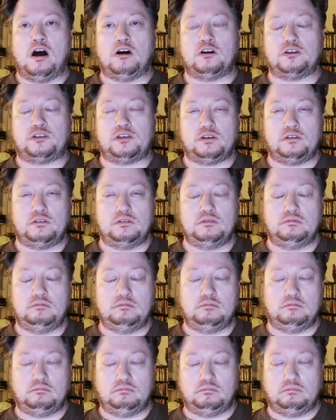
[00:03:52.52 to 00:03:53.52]

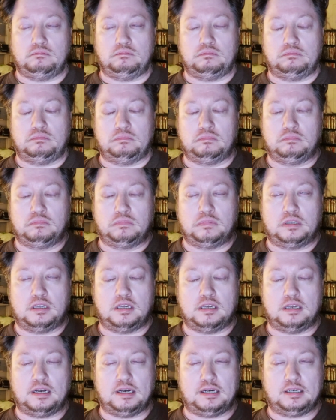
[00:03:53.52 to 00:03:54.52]
Also,
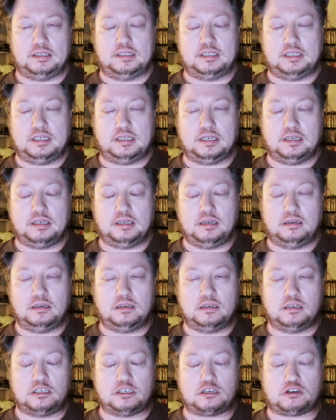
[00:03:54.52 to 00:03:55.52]
the links
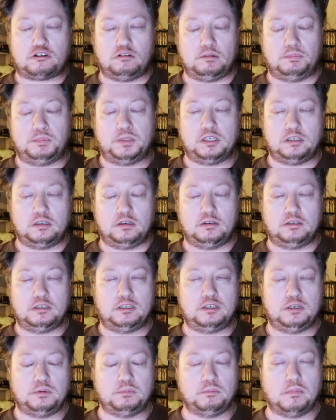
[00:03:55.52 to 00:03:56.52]
in the description
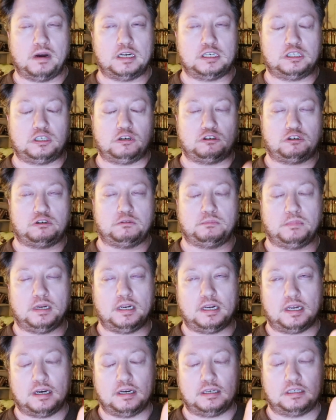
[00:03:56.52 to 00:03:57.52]
to my social
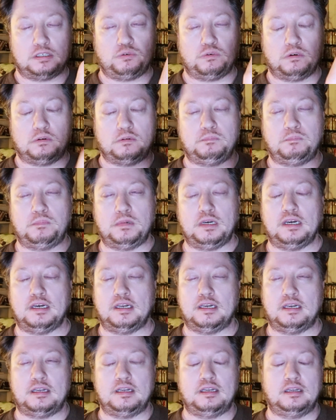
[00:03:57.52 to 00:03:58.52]
medias will be
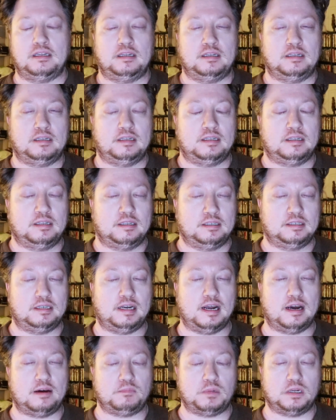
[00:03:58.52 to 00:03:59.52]
in
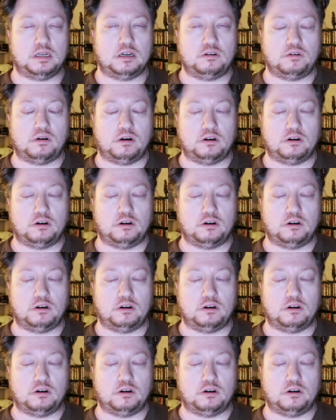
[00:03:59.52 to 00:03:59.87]
down below